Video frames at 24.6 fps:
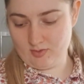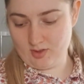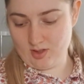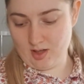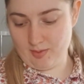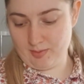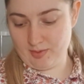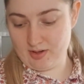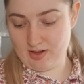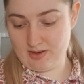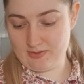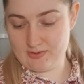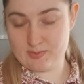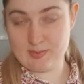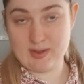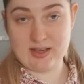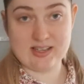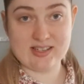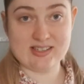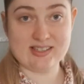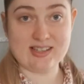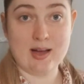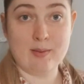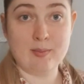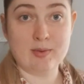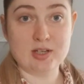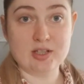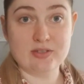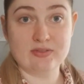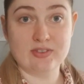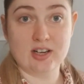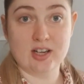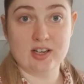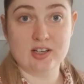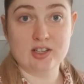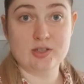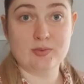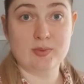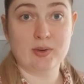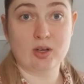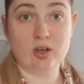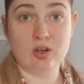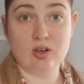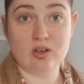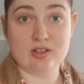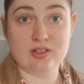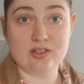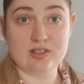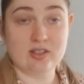I'm going to have to make a sandwich for lunch
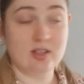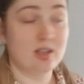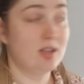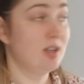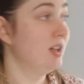because